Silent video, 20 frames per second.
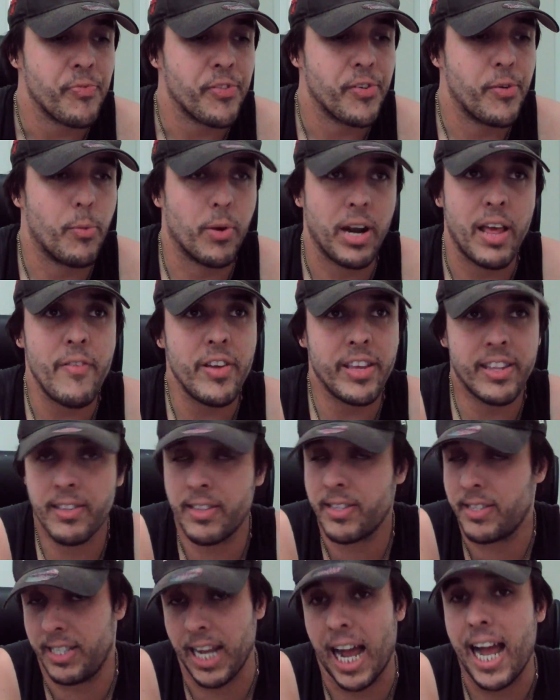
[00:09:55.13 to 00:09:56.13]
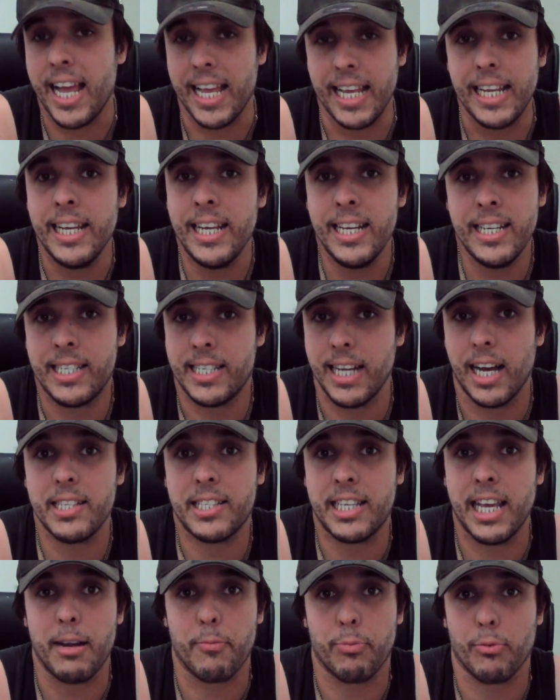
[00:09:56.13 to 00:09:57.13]
whatever day does
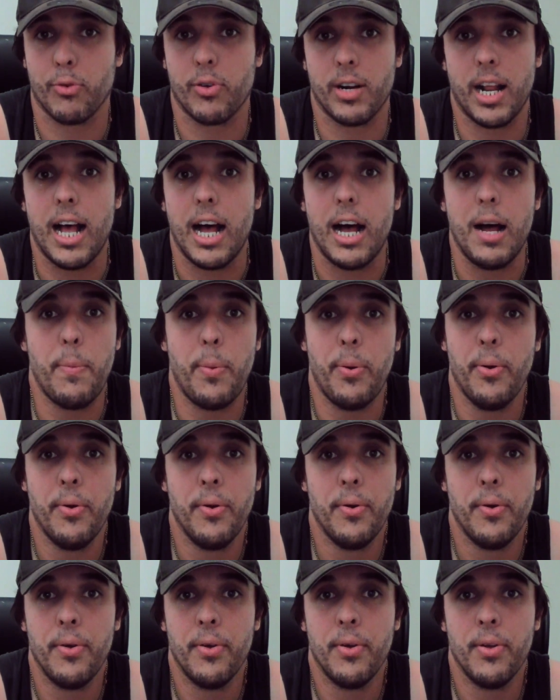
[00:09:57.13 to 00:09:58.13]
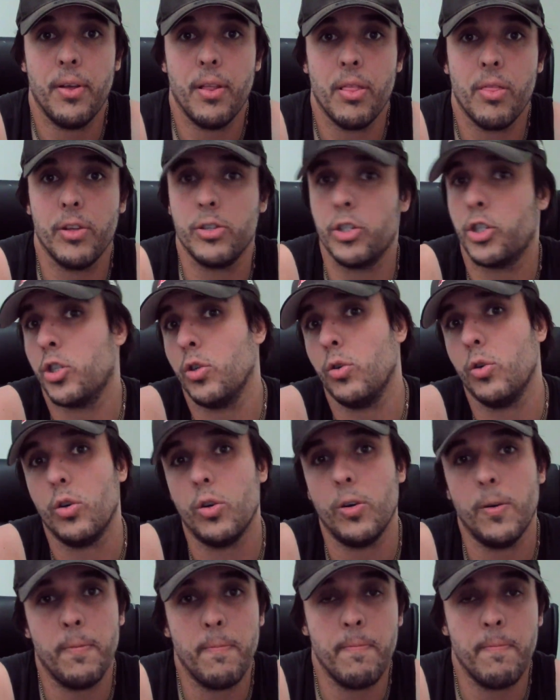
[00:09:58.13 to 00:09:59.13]
get brought up, then sure.